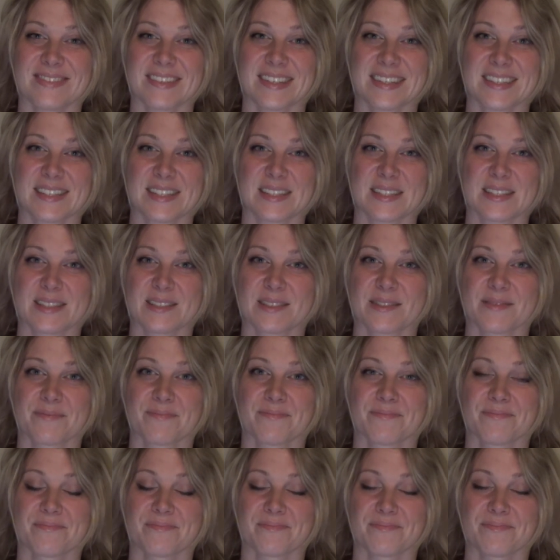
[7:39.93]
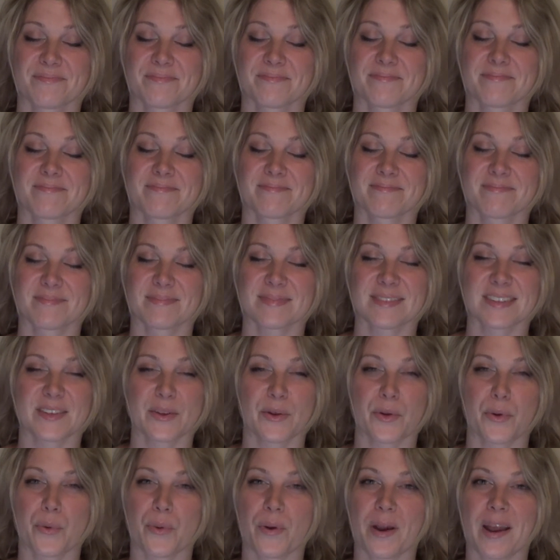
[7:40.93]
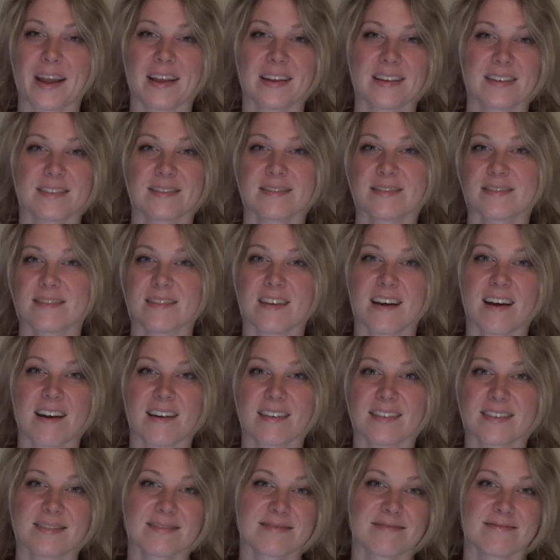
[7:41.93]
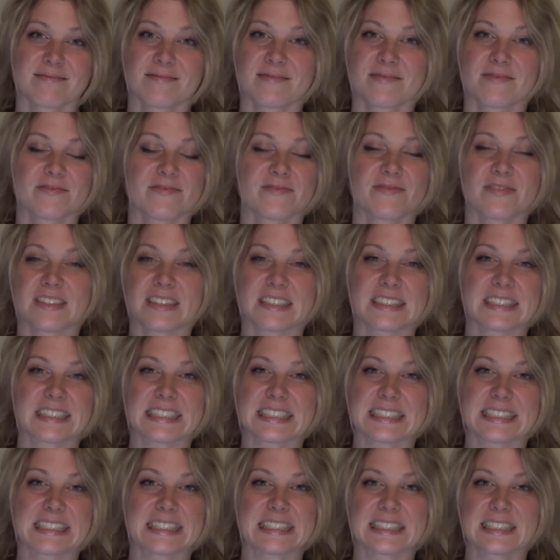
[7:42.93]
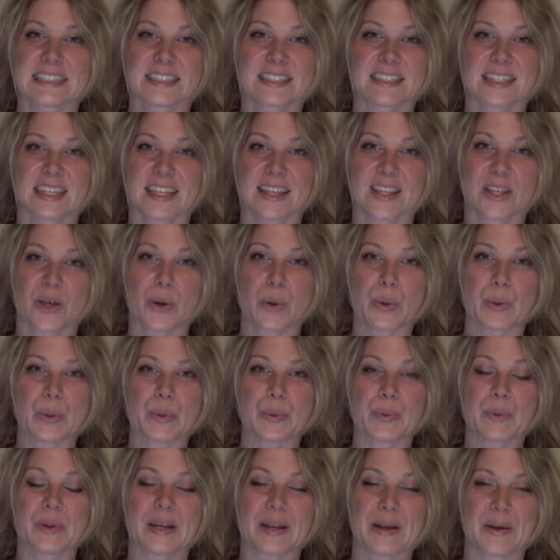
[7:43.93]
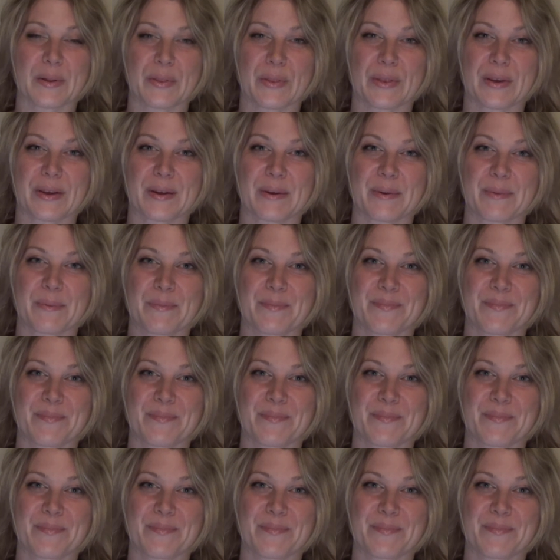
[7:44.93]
It's great not feeling like the only one out there.